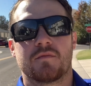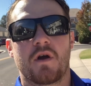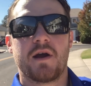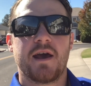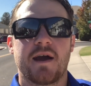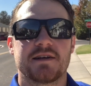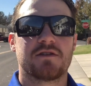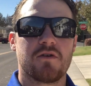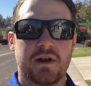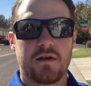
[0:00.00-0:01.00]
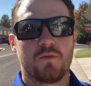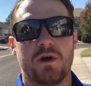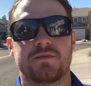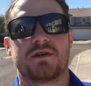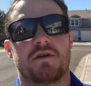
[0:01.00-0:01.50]
All right, hey guys, Logan and
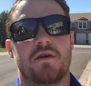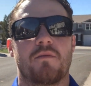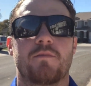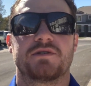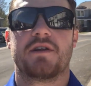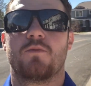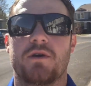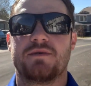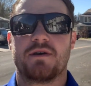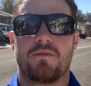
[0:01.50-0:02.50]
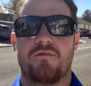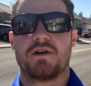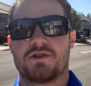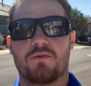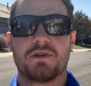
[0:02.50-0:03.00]
Williamson here, representing Williamson
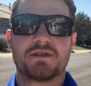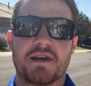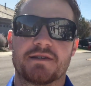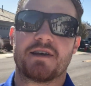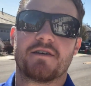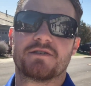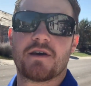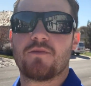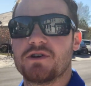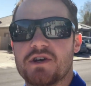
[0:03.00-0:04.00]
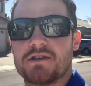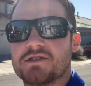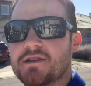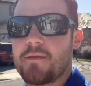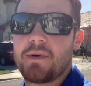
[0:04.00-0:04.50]
Professional Real Estate Sales. I appreciate you
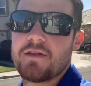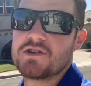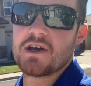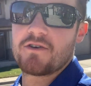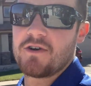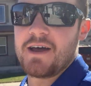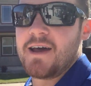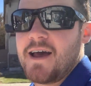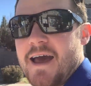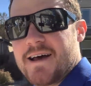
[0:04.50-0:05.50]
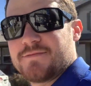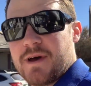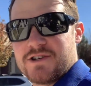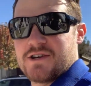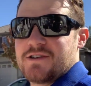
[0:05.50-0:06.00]
stopping by the channel. As
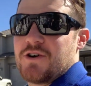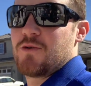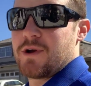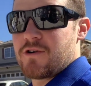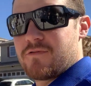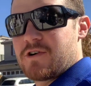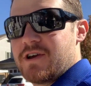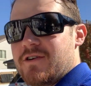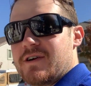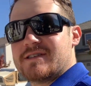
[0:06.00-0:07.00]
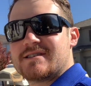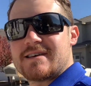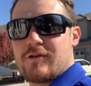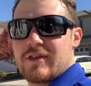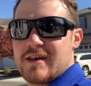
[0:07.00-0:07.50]
mentioned, we are over here in
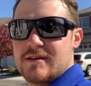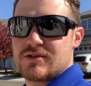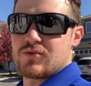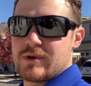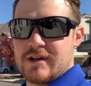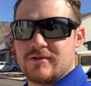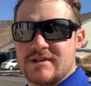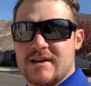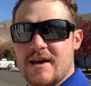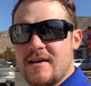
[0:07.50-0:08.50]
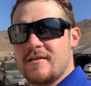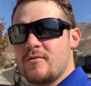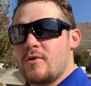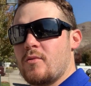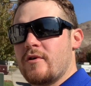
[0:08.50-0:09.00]
Southeast Reno today.
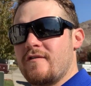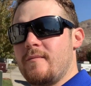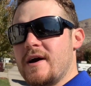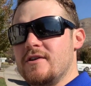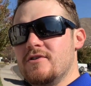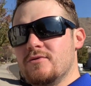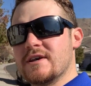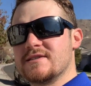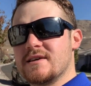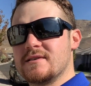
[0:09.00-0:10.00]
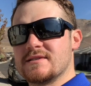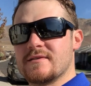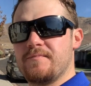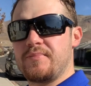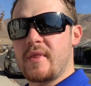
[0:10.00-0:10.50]
We're at one of my new listings.
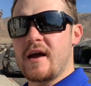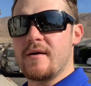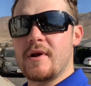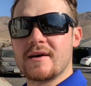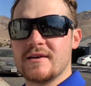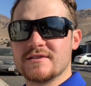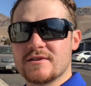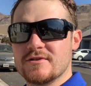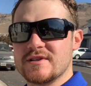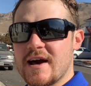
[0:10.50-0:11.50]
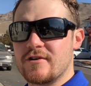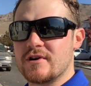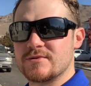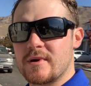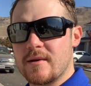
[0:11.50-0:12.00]
I'm not going to disclose the
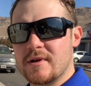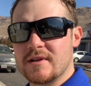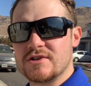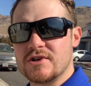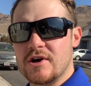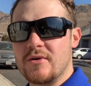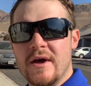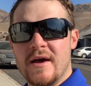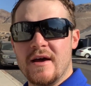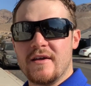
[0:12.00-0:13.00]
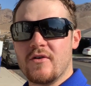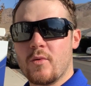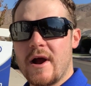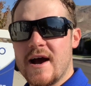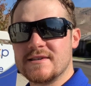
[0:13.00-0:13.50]
address, but I am going to let you know that
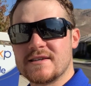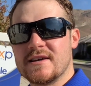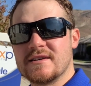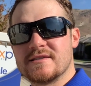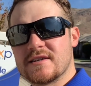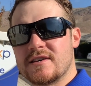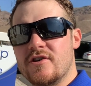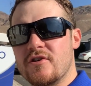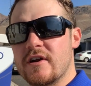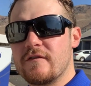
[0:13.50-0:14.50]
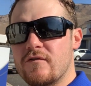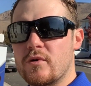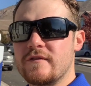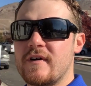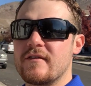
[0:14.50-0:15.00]
we're asking
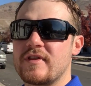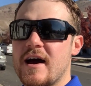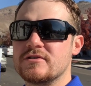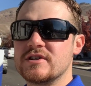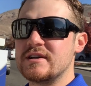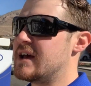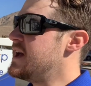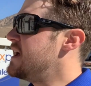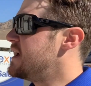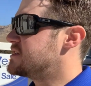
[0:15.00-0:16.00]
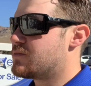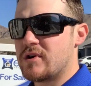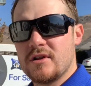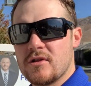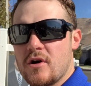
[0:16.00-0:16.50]
$645,000. It's a
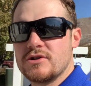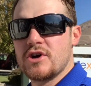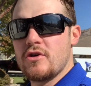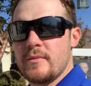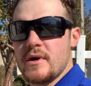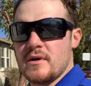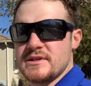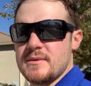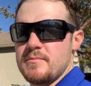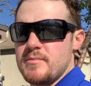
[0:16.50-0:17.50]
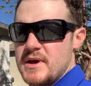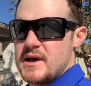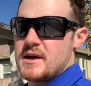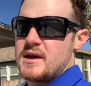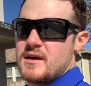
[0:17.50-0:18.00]
pretty large home here. It's a
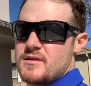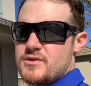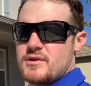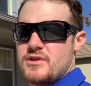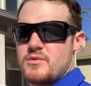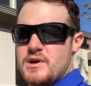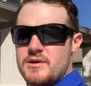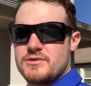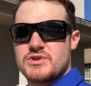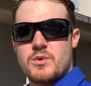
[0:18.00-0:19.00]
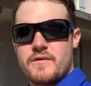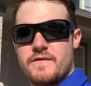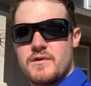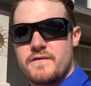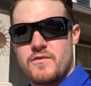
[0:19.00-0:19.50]
big 3,300 square
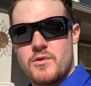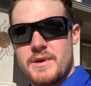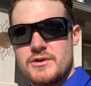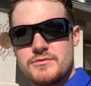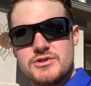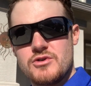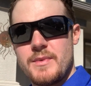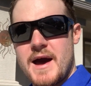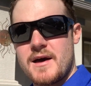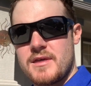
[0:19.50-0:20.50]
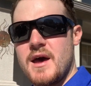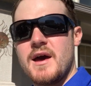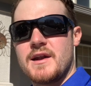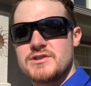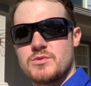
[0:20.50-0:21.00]
foot, 4-bedroom, 2-bath.
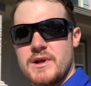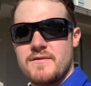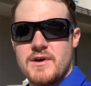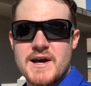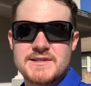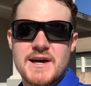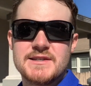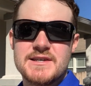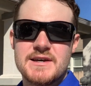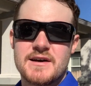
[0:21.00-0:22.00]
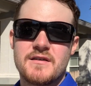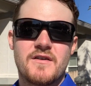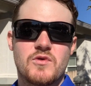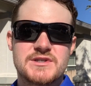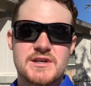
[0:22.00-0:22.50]
I just want to give you guys an idea
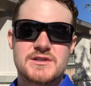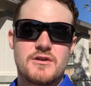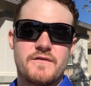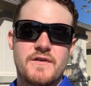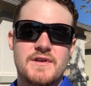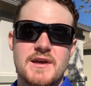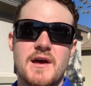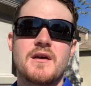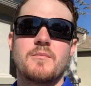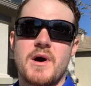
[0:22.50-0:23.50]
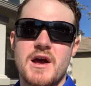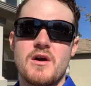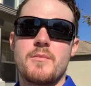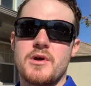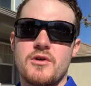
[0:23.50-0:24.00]
of what $650K can buy you
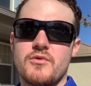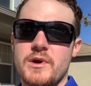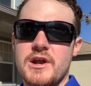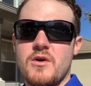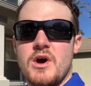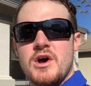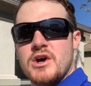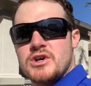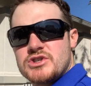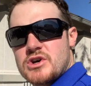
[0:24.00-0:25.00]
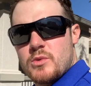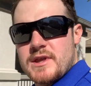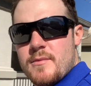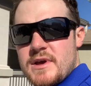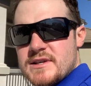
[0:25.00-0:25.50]
up here in Reno. So with
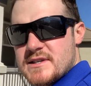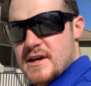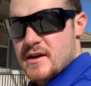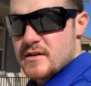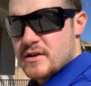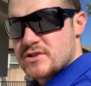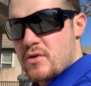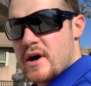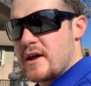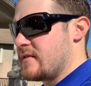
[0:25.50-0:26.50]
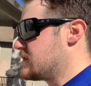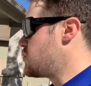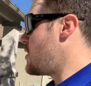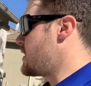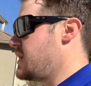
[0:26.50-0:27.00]
that being said, let's go ahead and let's
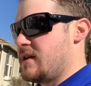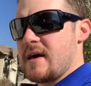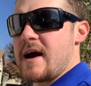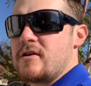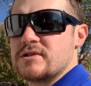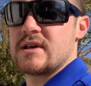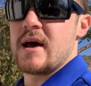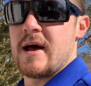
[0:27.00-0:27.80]
walk into the house.